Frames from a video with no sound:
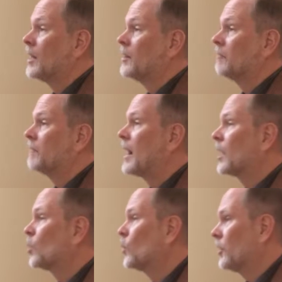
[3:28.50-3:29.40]
The
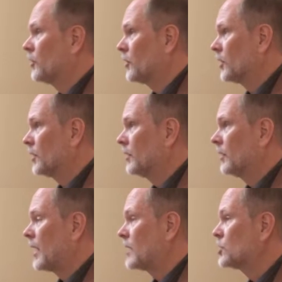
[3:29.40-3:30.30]
final 1/3
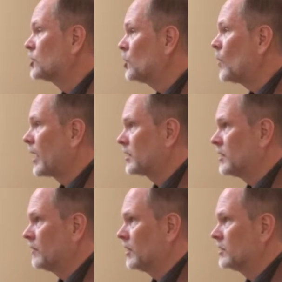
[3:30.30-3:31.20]
has 2
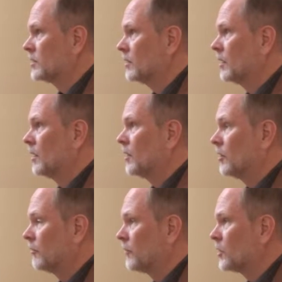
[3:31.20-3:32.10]
activities.
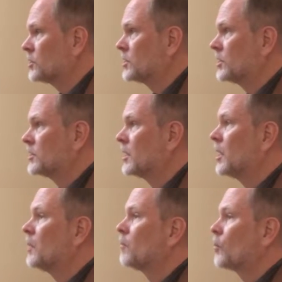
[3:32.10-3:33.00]
The first is
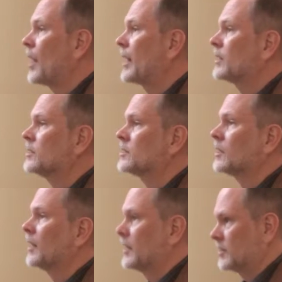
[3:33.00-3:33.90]
practice
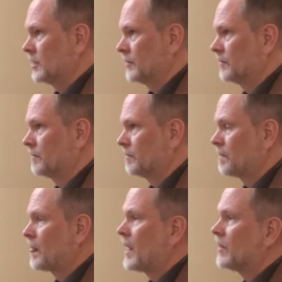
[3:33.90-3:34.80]
the lesson.
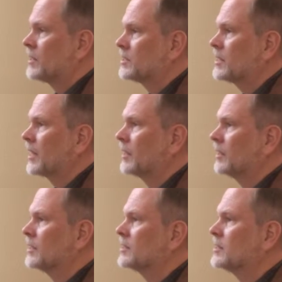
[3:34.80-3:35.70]
The
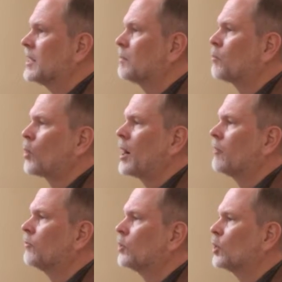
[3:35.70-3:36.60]
second is set
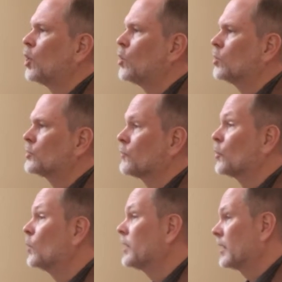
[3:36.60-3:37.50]
prayerful goals for
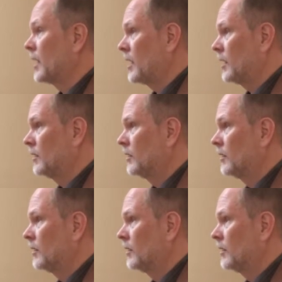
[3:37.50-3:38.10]
the week ahead.